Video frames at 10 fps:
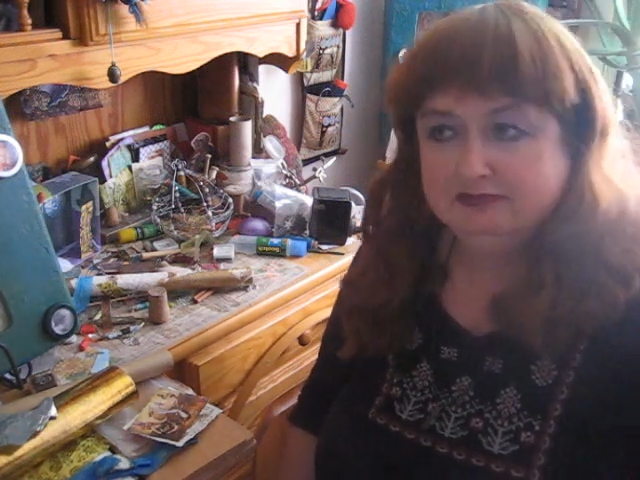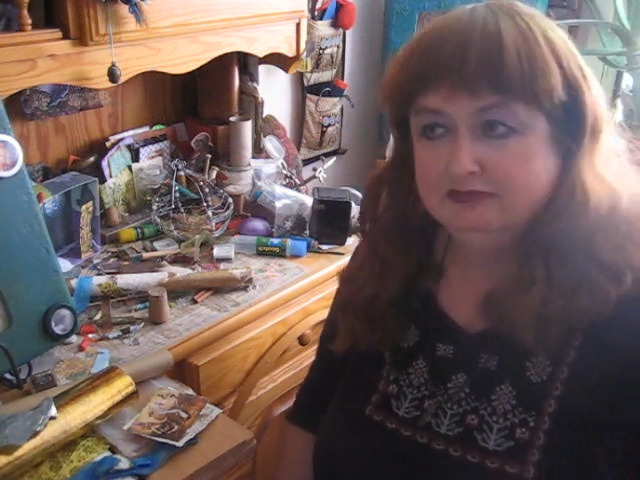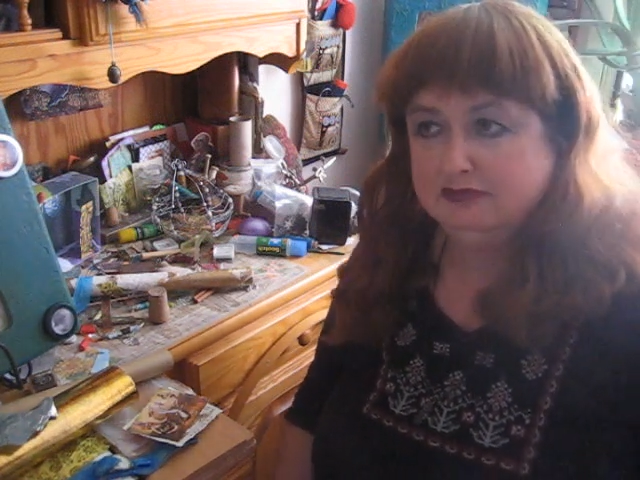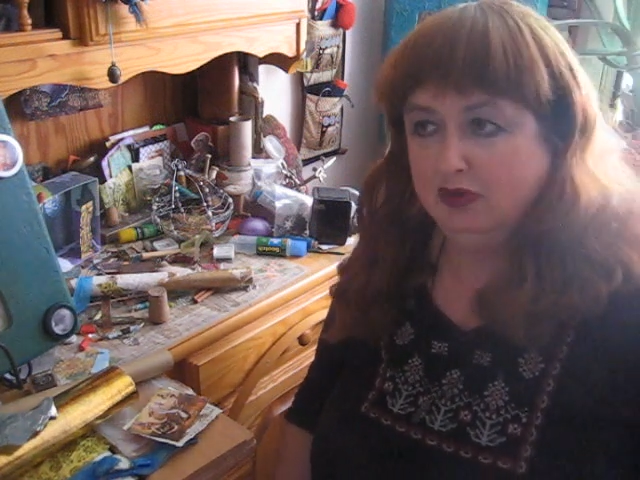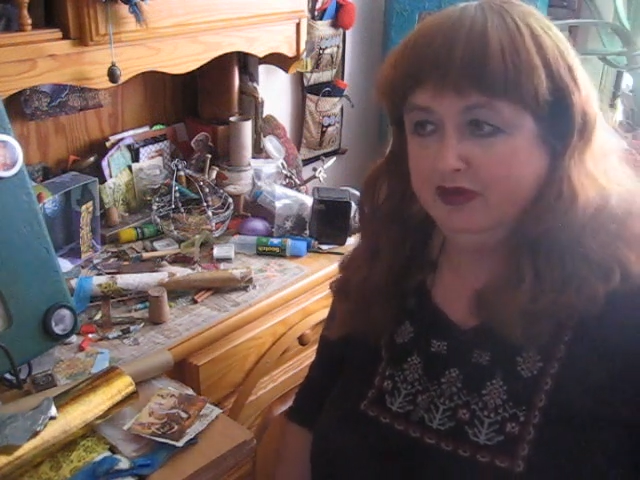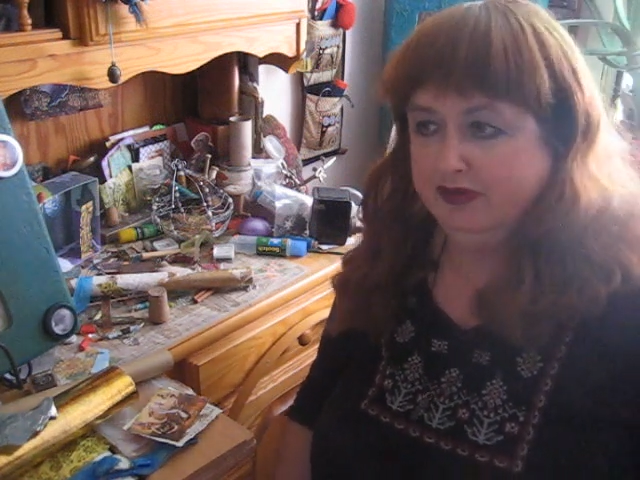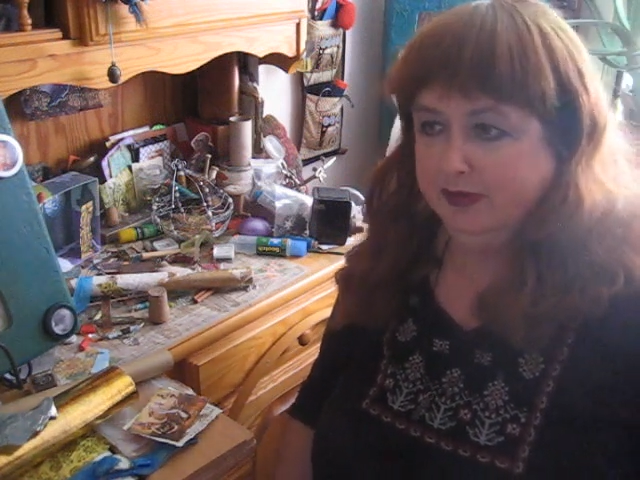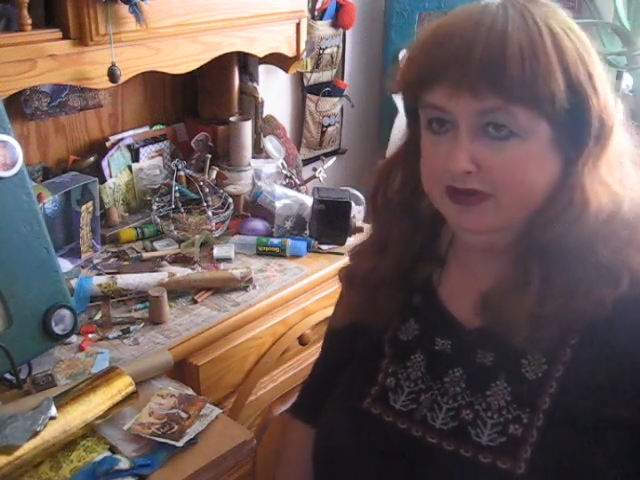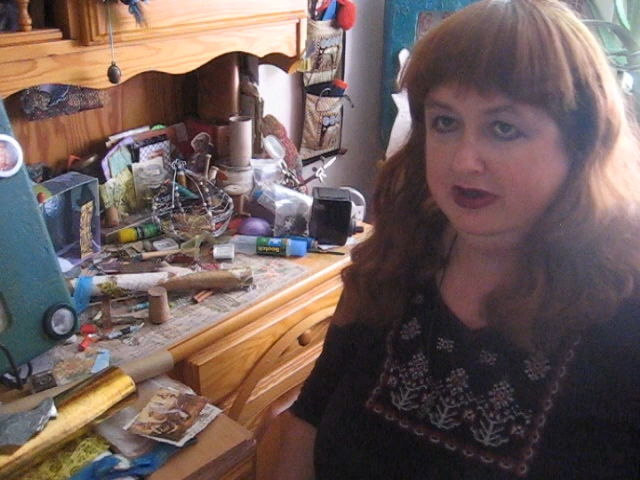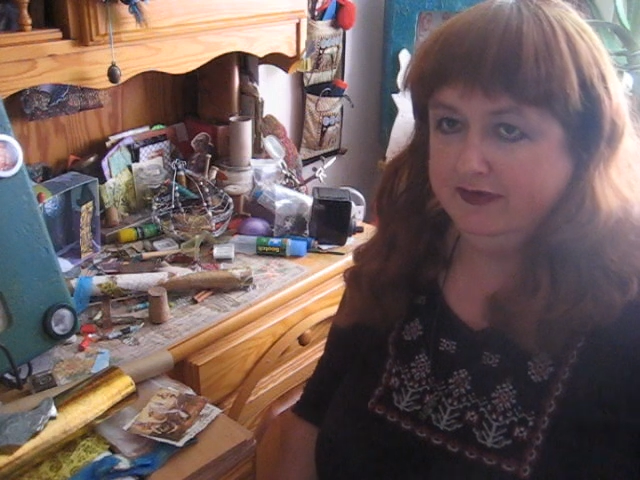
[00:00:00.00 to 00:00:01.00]
don't have so
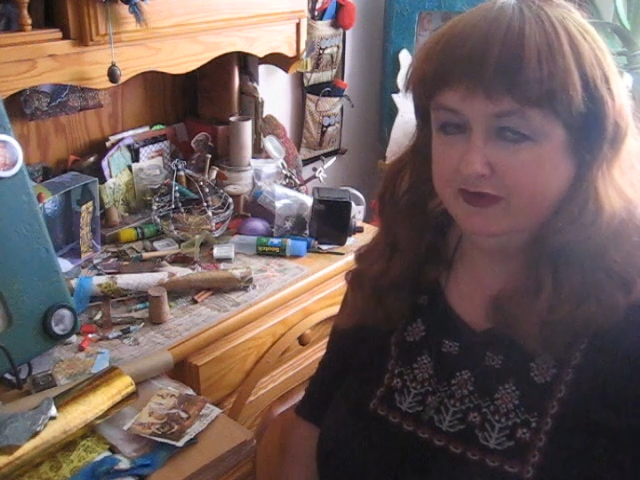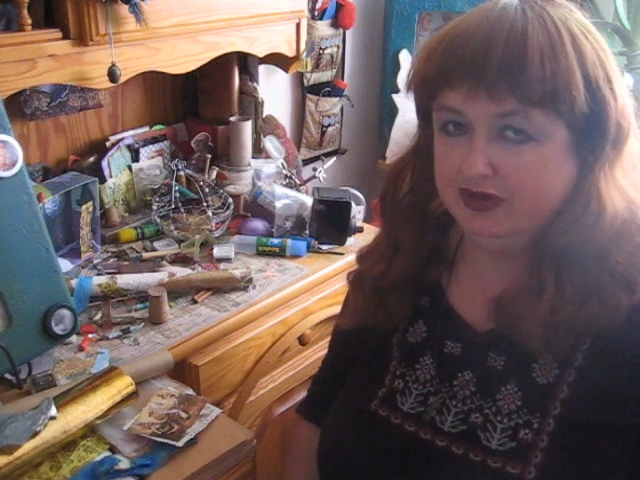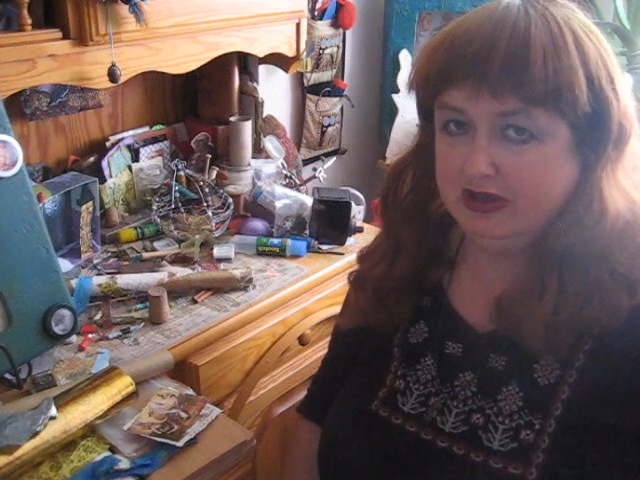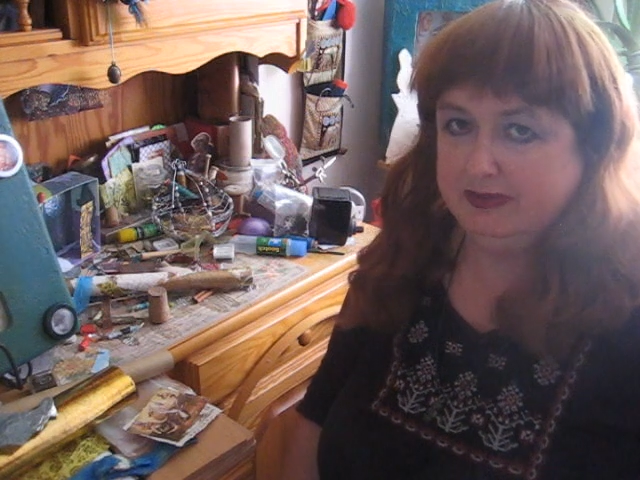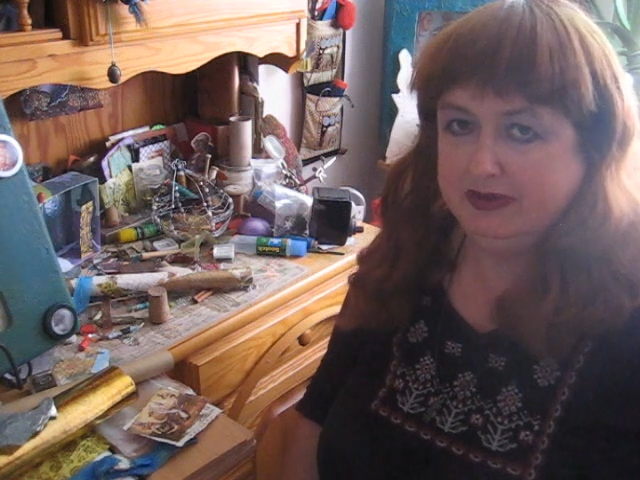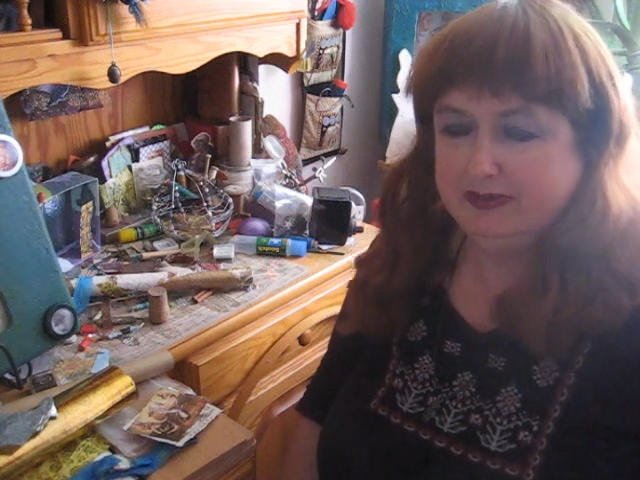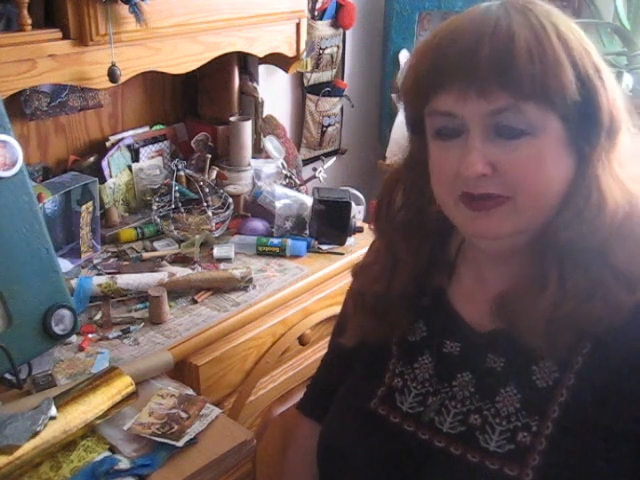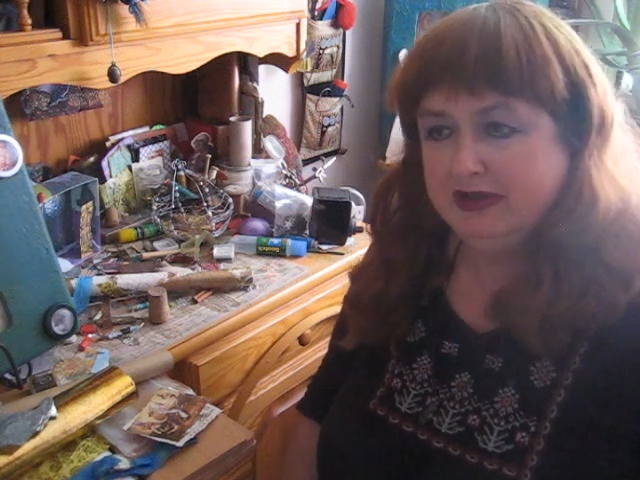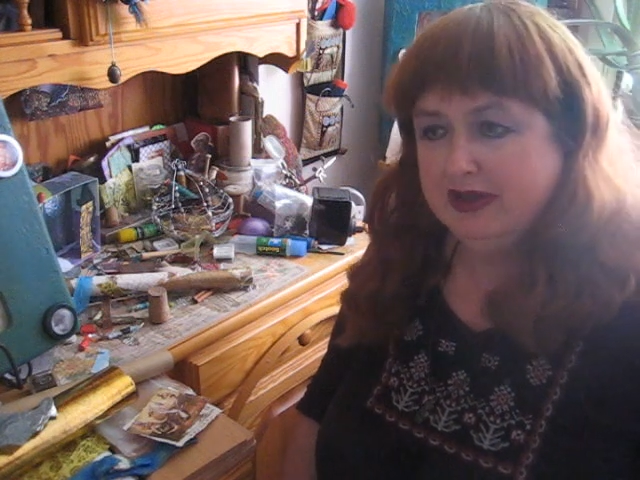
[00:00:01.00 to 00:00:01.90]
much time for shopping, but